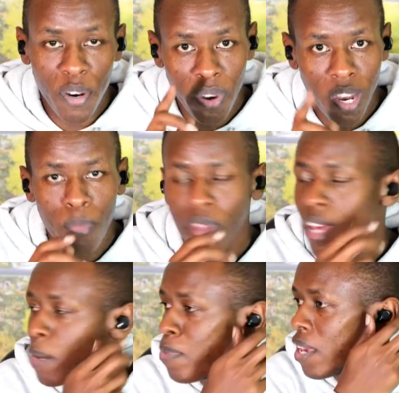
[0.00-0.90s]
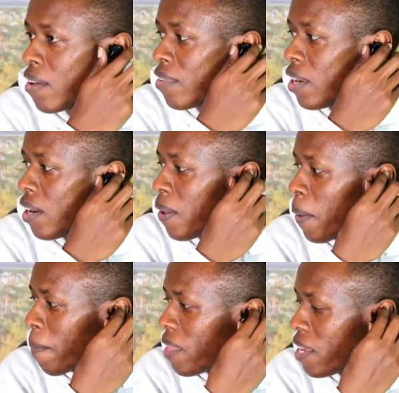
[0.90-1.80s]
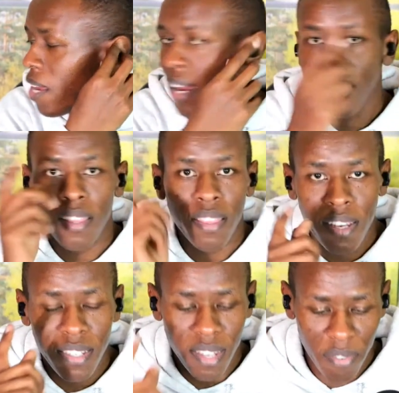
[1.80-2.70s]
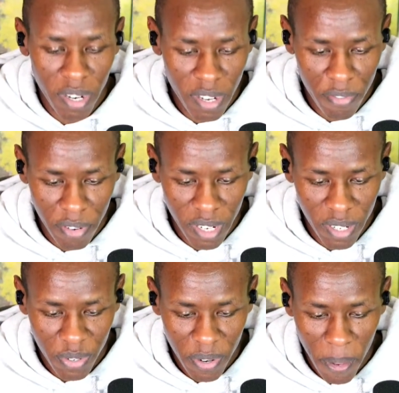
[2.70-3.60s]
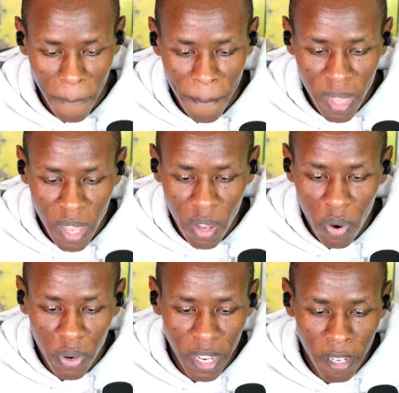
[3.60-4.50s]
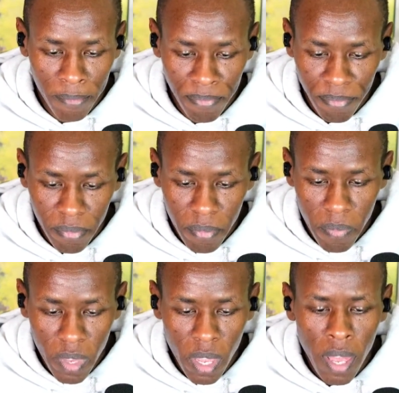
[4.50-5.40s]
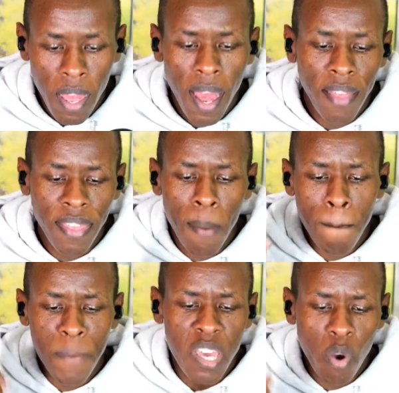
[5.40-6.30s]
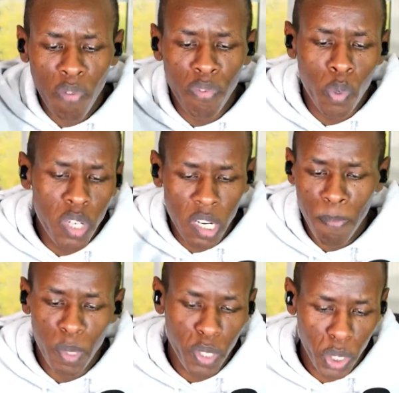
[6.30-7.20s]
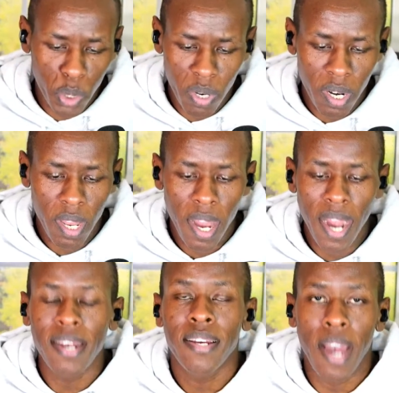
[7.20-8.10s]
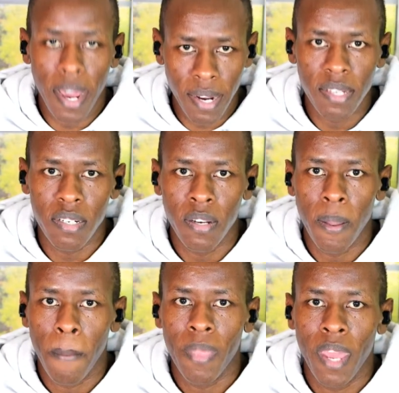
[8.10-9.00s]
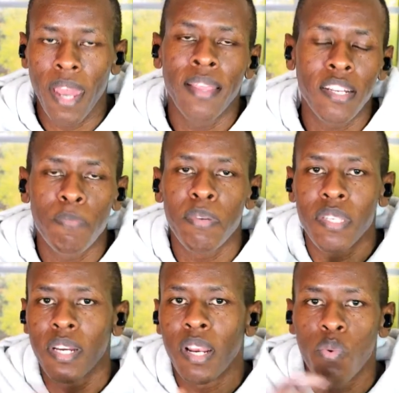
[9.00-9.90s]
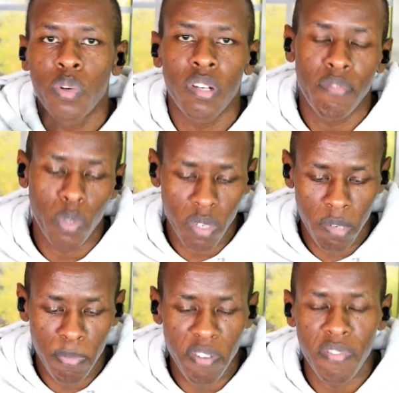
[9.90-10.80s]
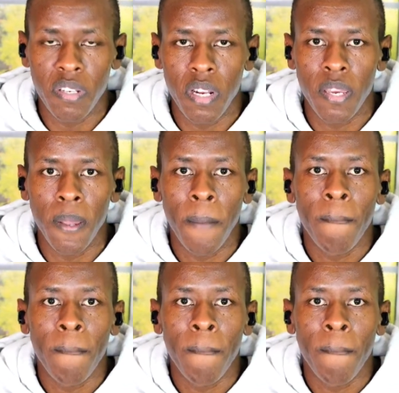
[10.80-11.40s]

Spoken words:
Don't come with that behavior. Here things are very different, okay. And then be of good reputation and character, and that's basically what I've talked previously.